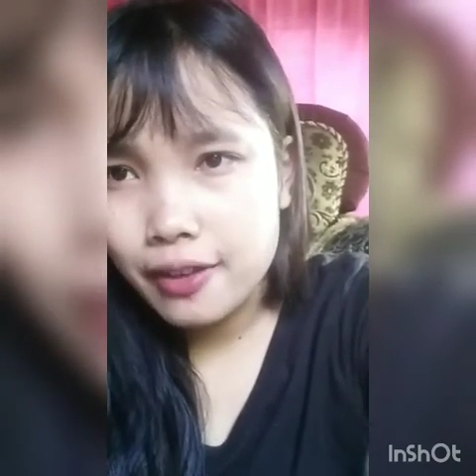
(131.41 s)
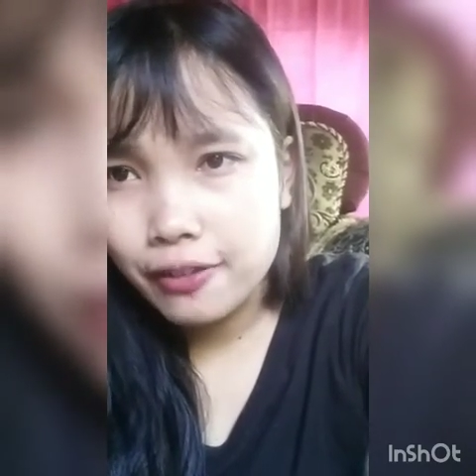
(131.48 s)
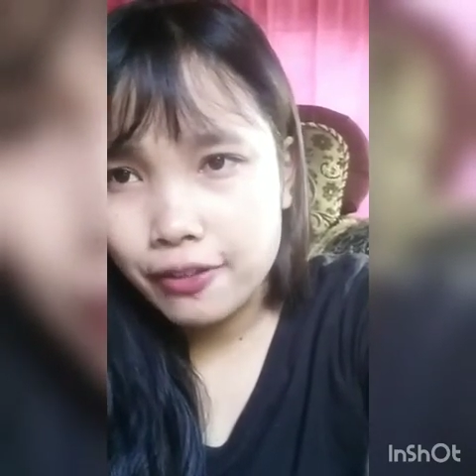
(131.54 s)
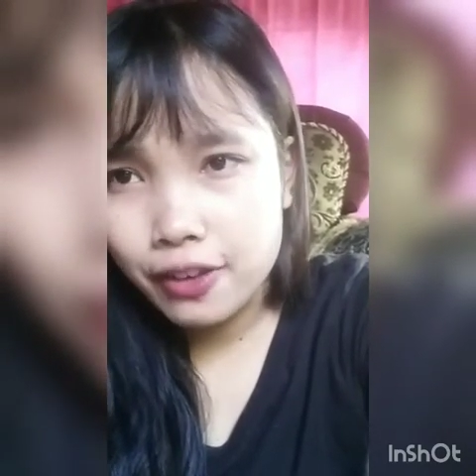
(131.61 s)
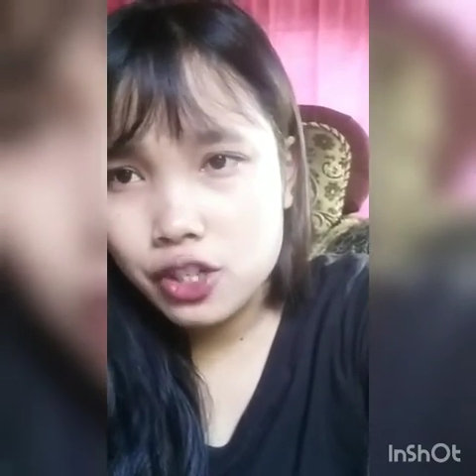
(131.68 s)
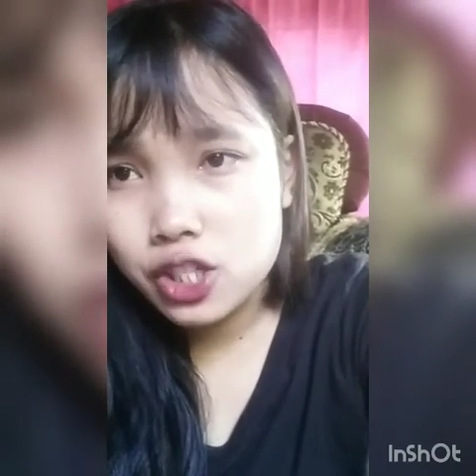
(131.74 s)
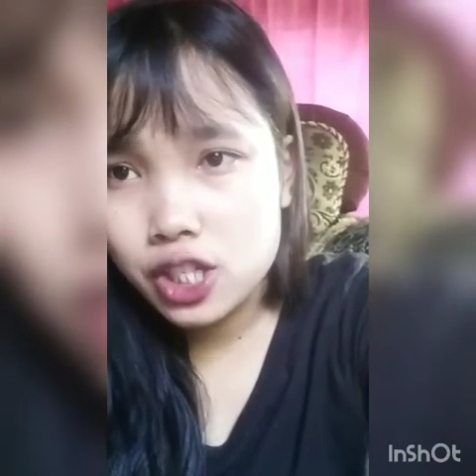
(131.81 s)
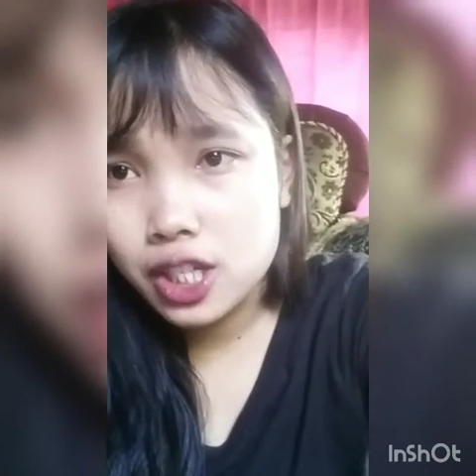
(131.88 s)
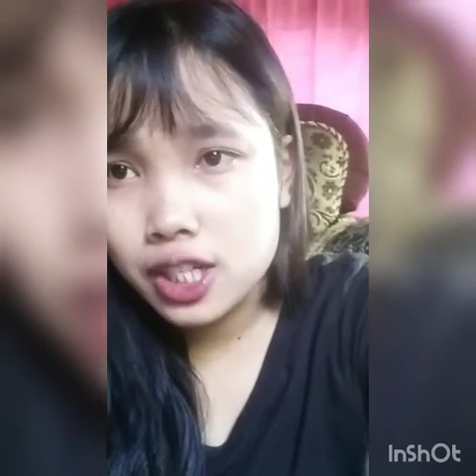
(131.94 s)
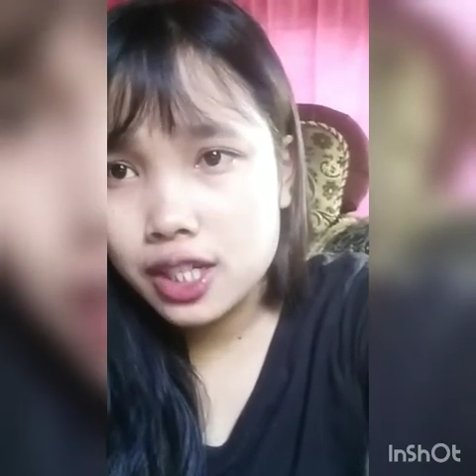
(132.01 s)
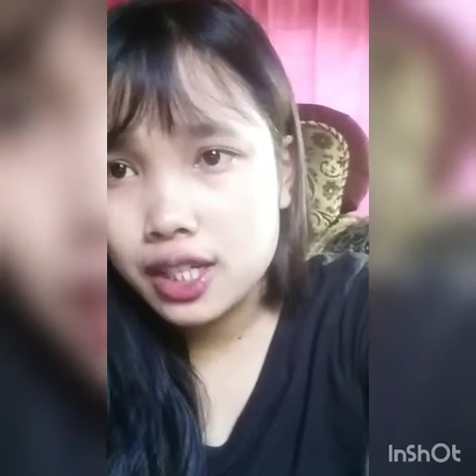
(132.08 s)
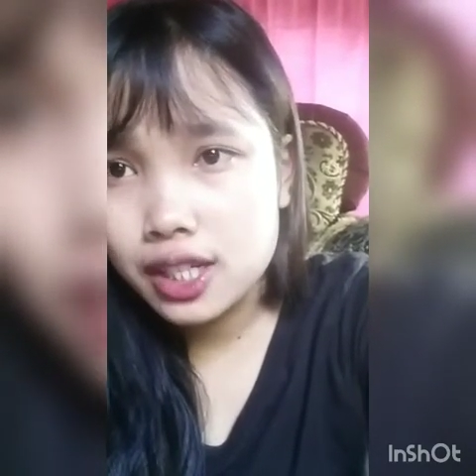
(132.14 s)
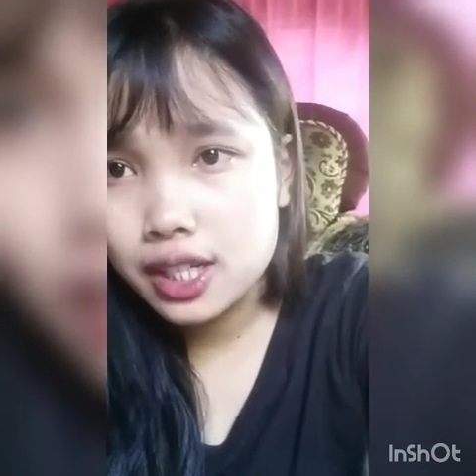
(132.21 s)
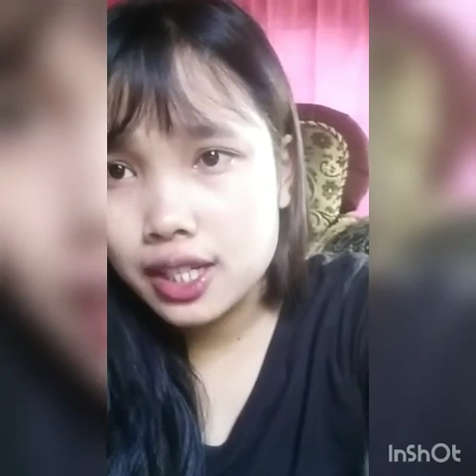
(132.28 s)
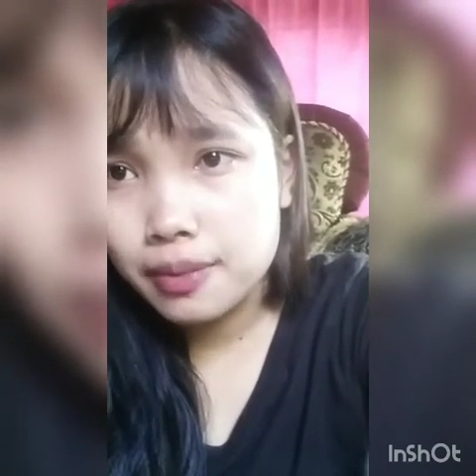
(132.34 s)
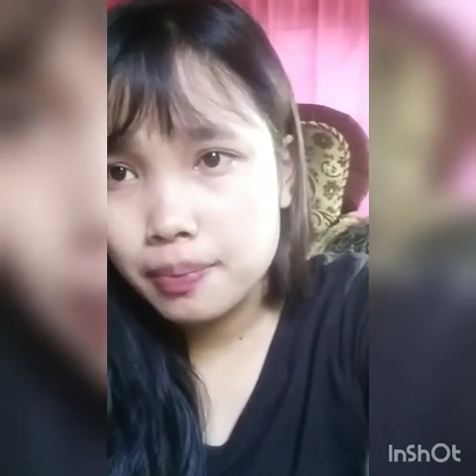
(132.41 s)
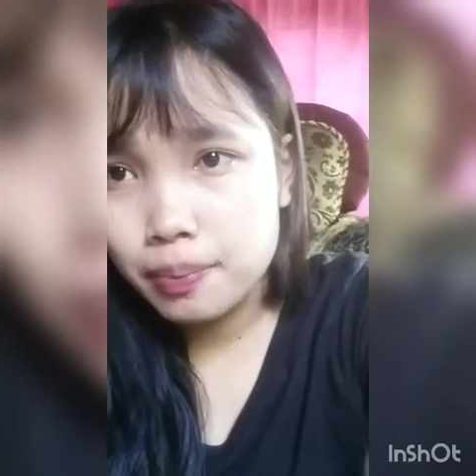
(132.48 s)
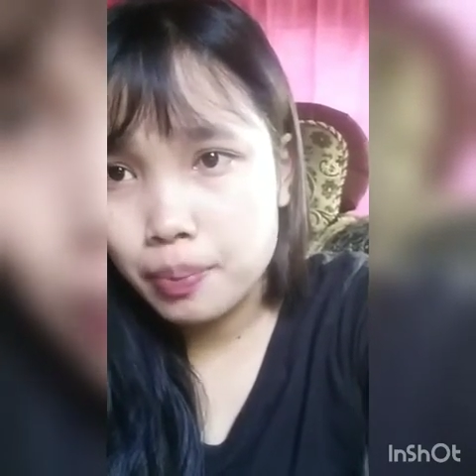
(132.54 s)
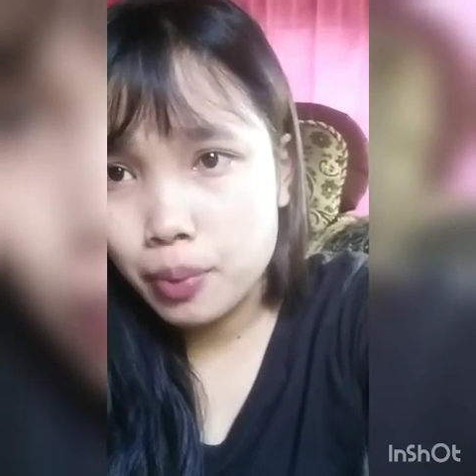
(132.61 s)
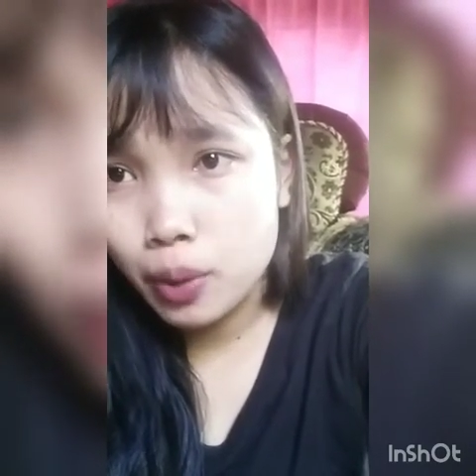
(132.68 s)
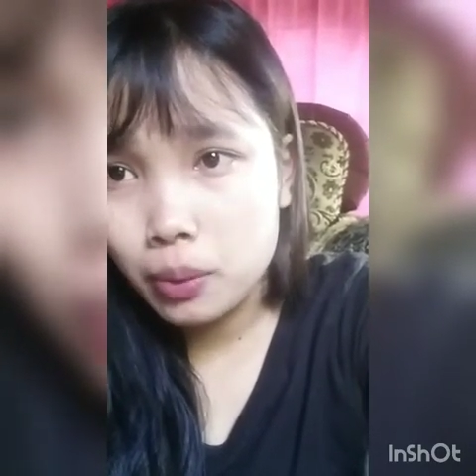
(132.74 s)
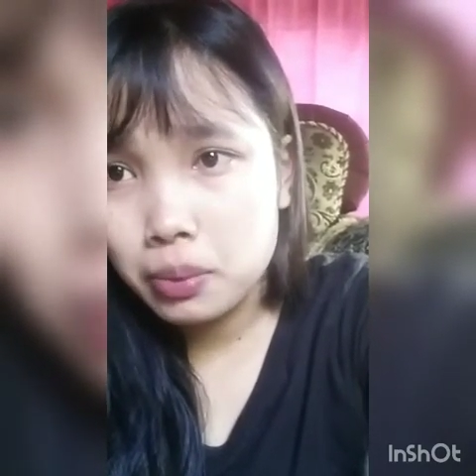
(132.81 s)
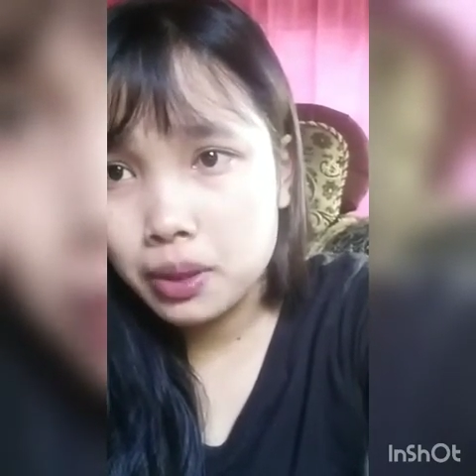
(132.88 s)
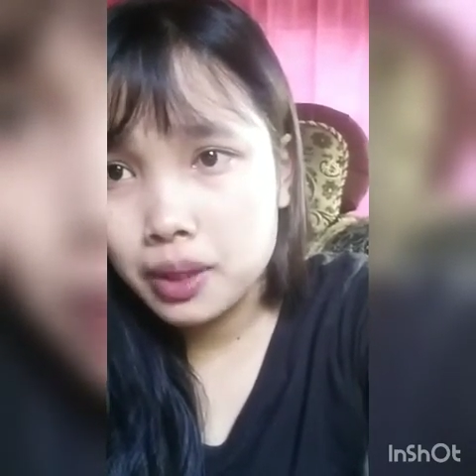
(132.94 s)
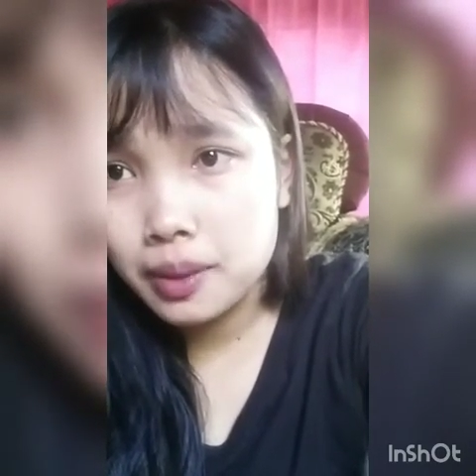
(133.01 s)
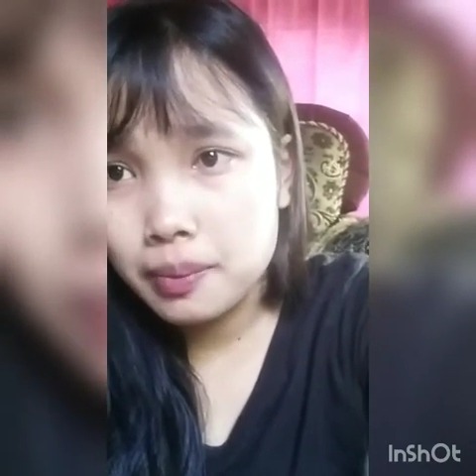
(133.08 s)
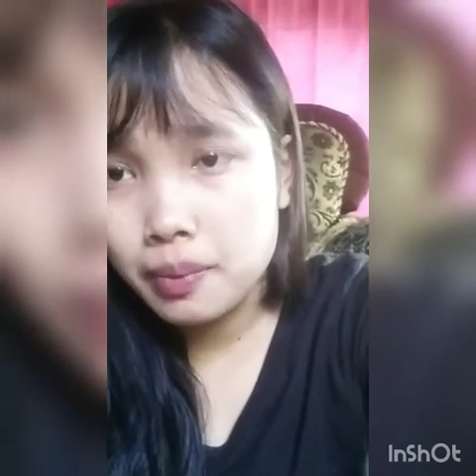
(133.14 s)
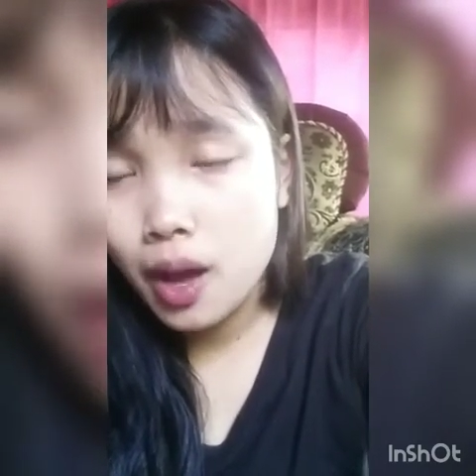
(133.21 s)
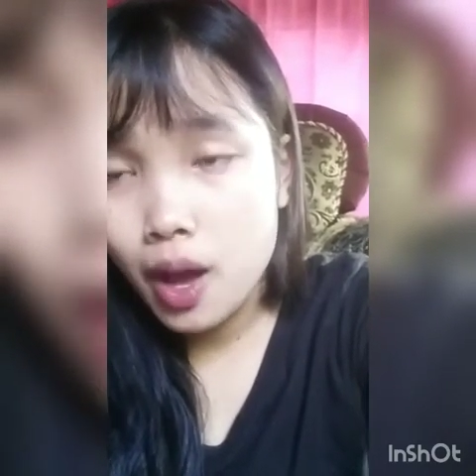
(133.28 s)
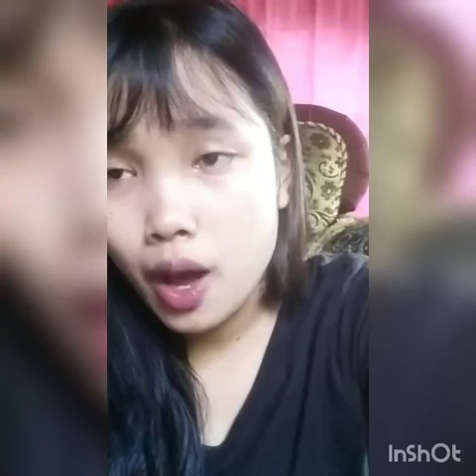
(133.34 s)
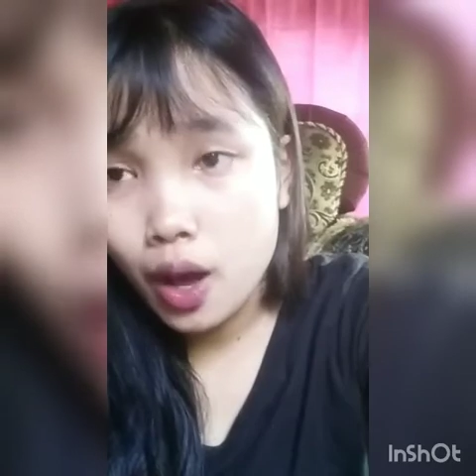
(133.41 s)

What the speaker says: facing the problem